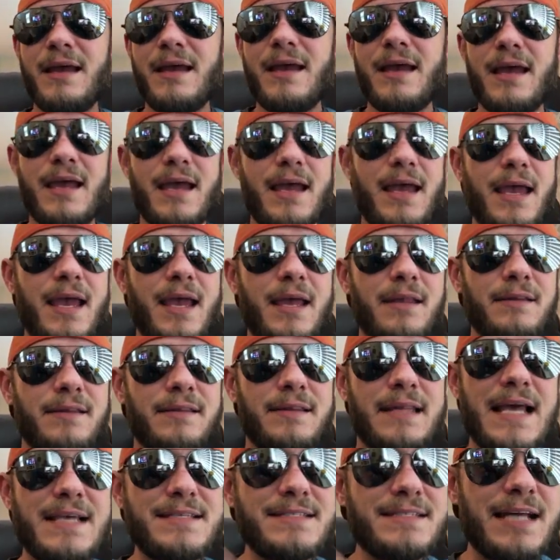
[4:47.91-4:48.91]
And that's
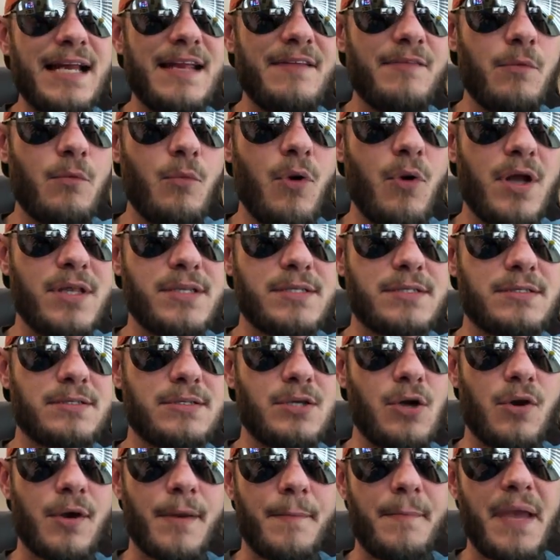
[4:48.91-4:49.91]
not even what's so
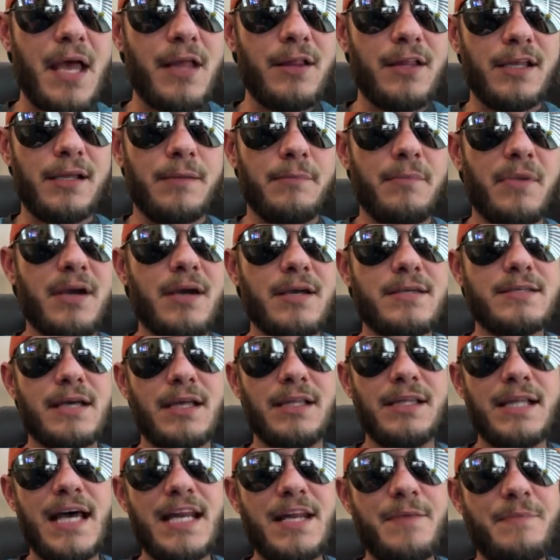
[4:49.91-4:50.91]
compelling, because a
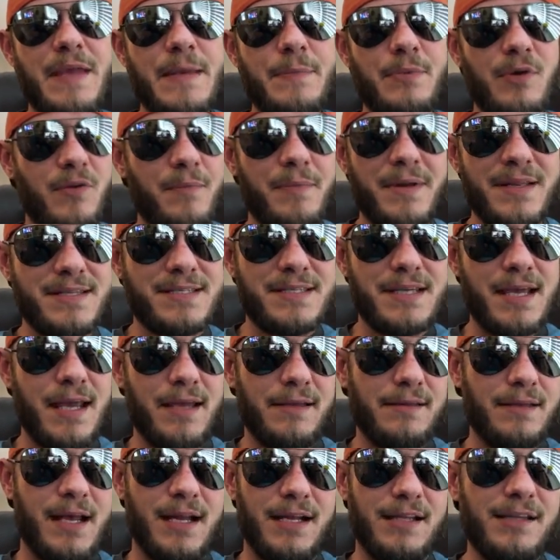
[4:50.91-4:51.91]
lot of people have been saying that.